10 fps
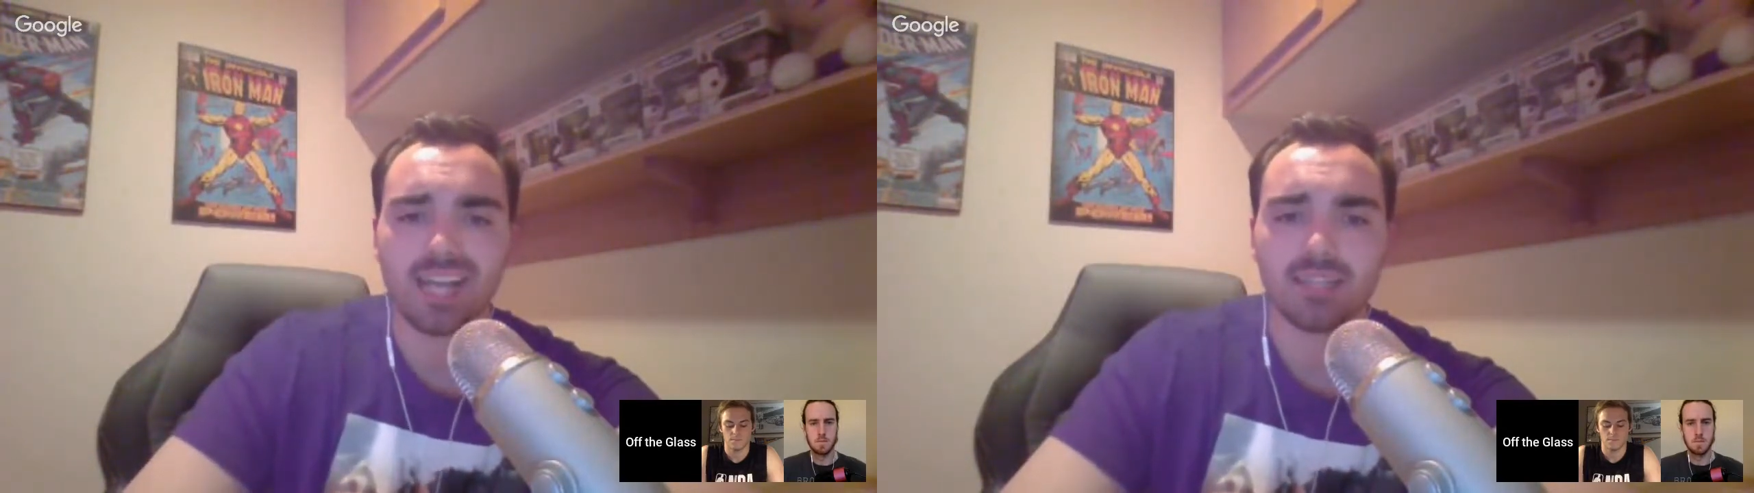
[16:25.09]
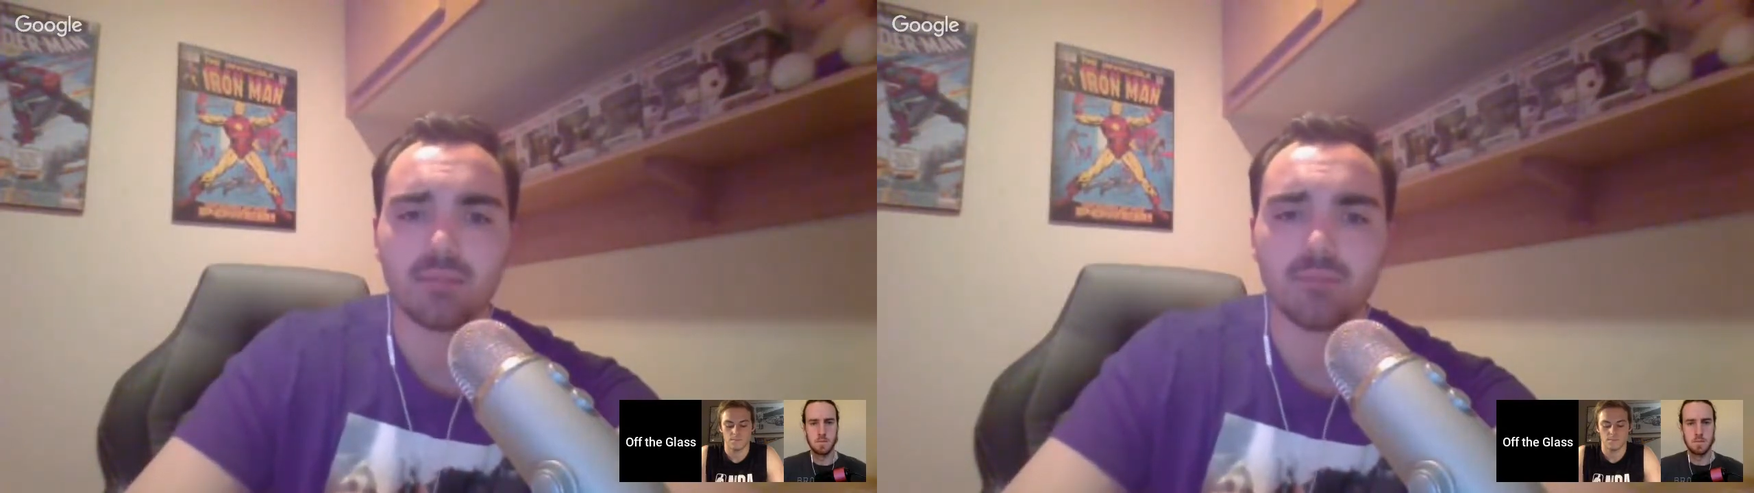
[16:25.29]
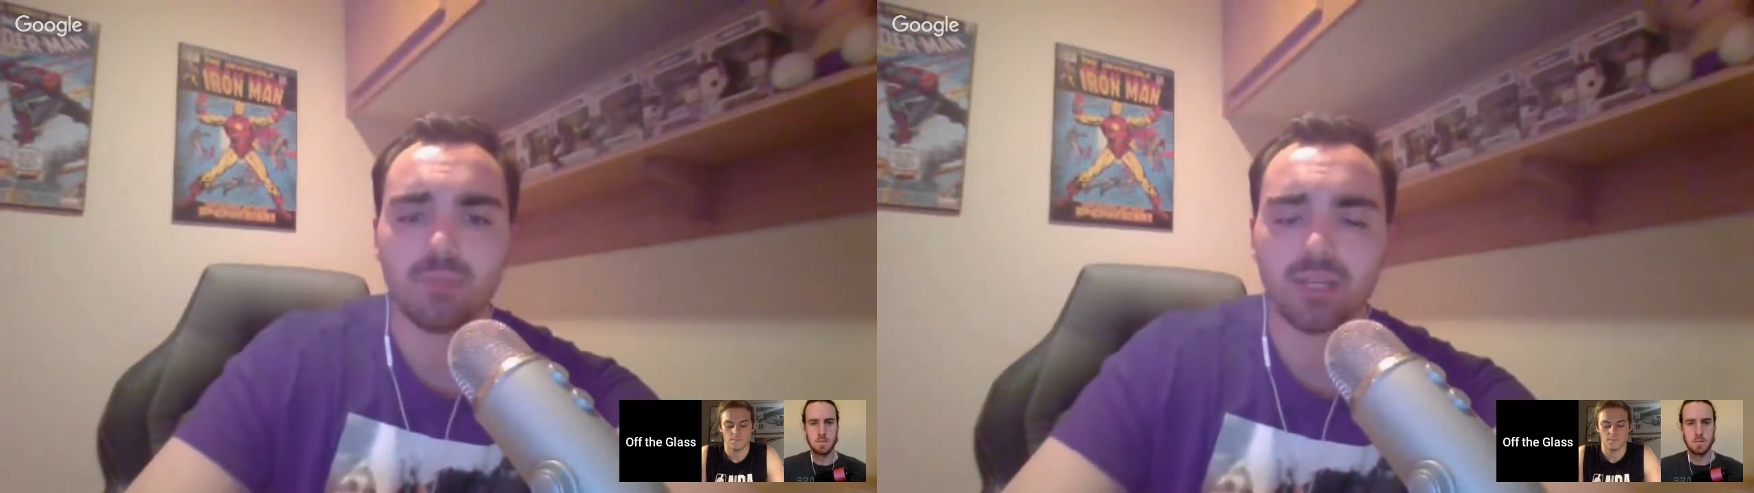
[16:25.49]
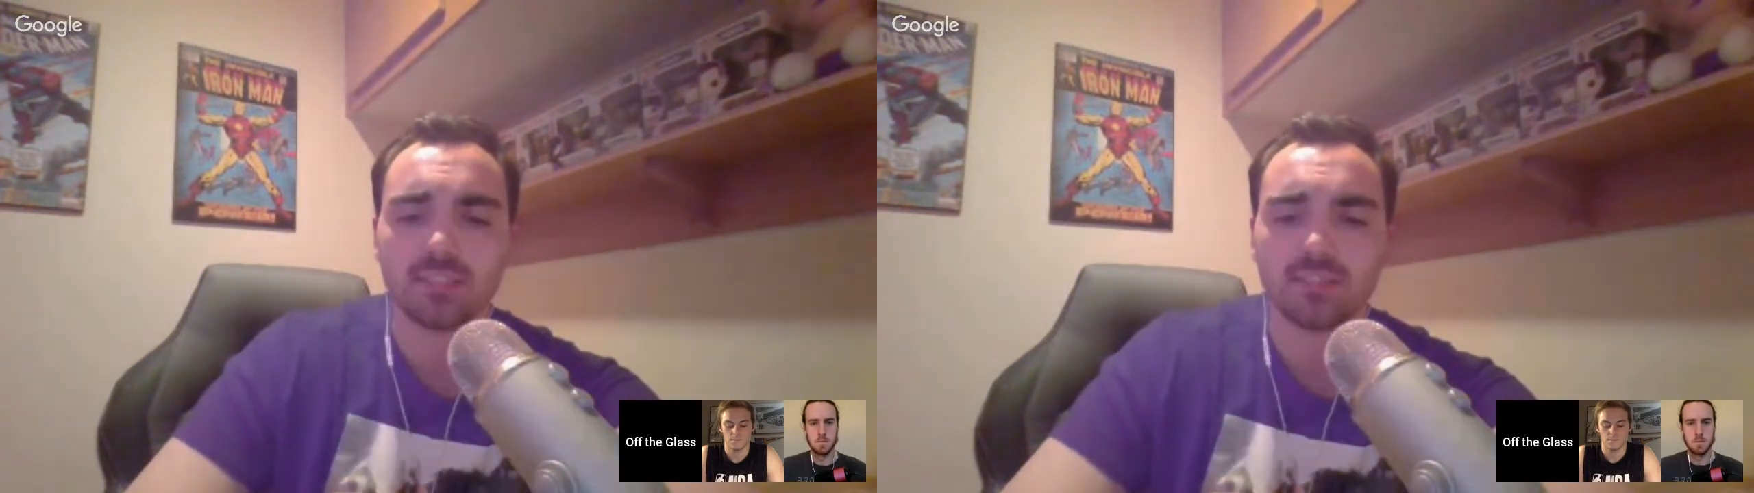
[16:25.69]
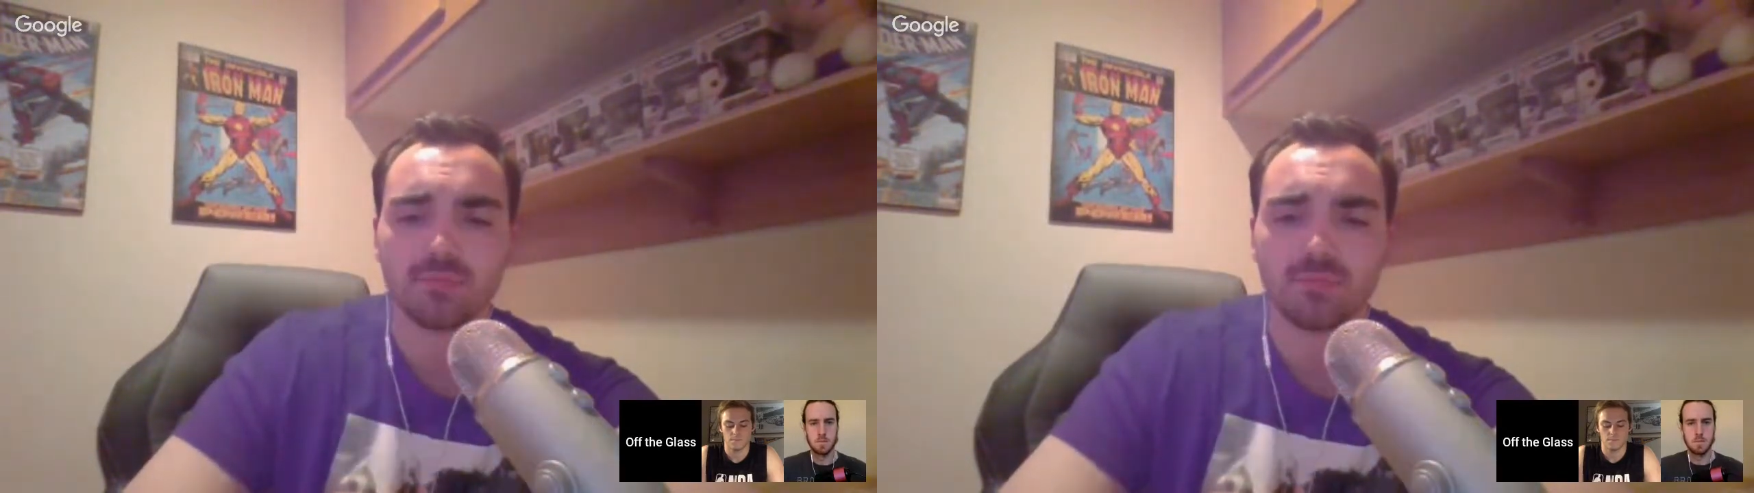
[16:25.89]
not the
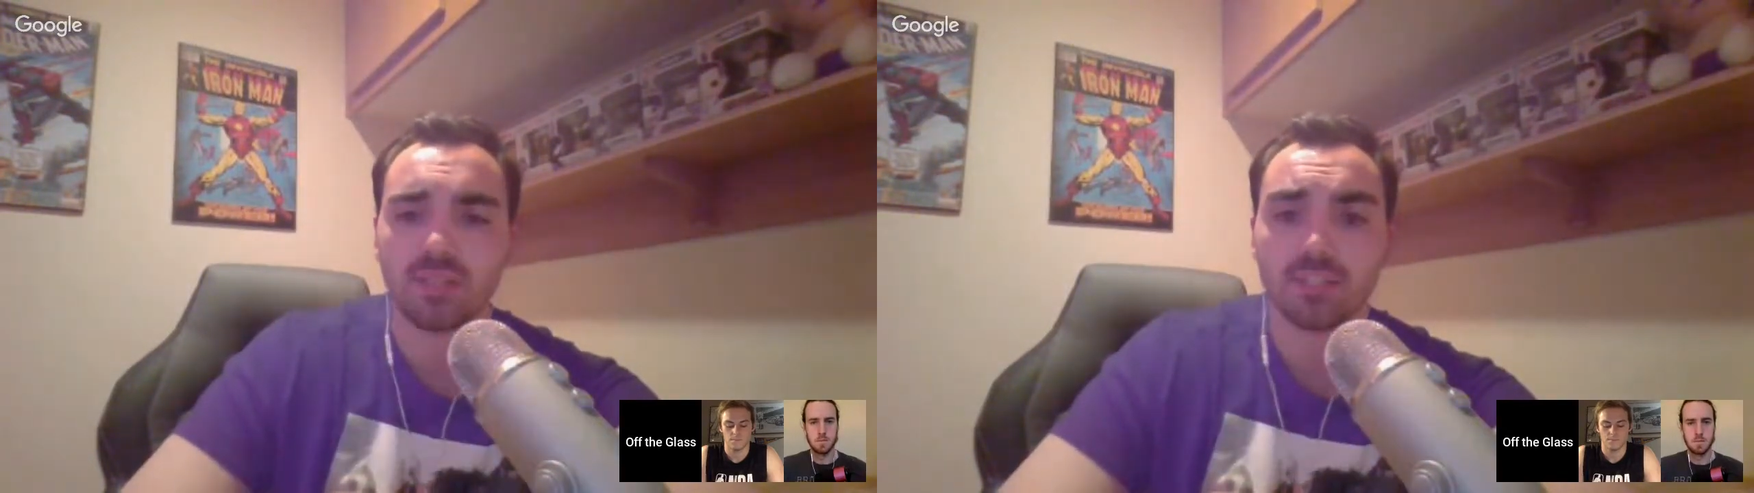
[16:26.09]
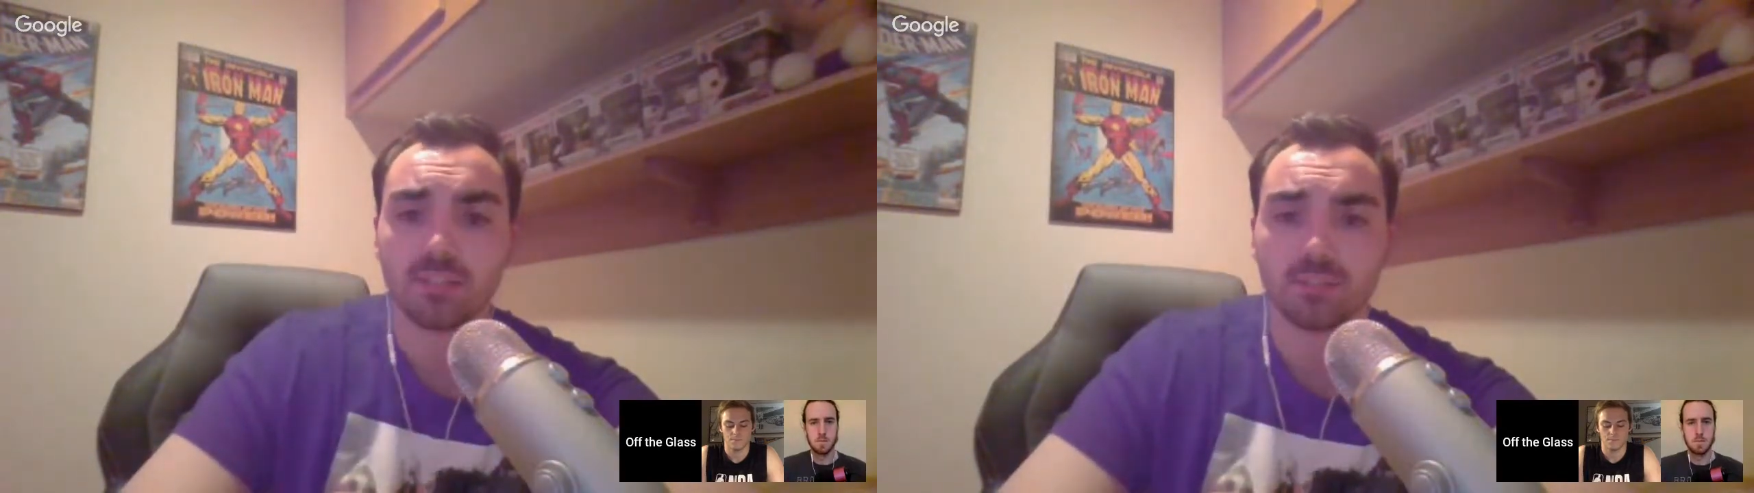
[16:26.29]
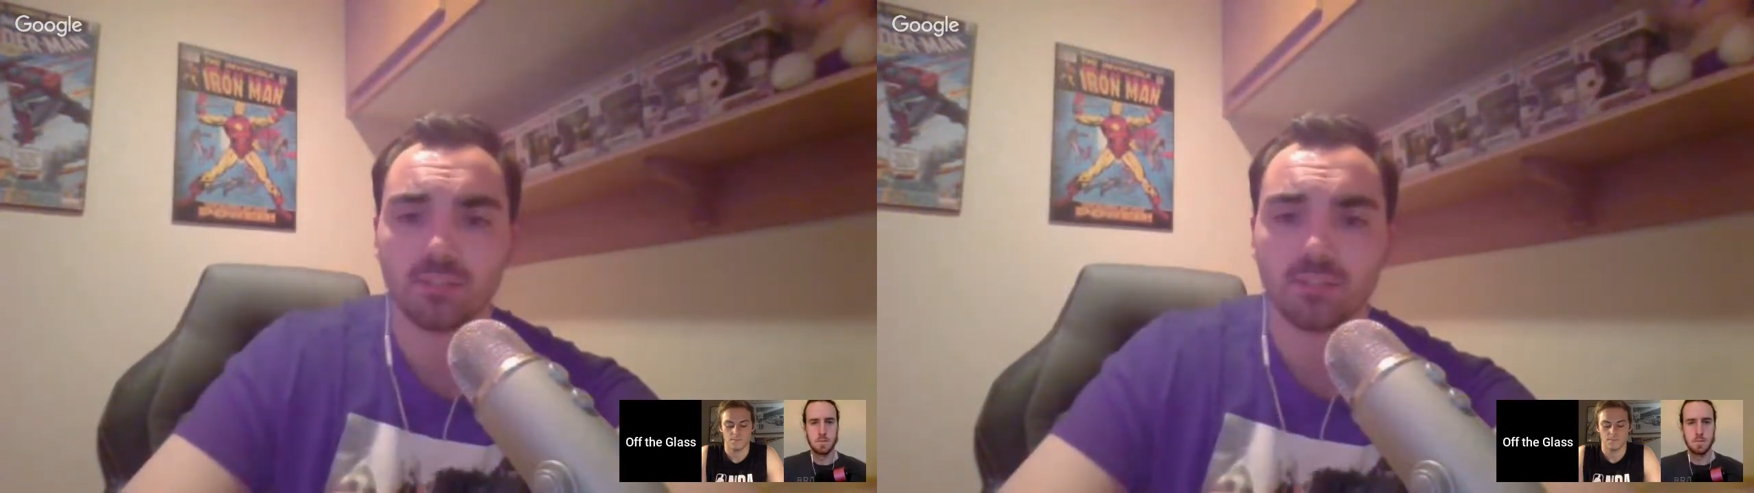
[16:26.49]
biggest of players.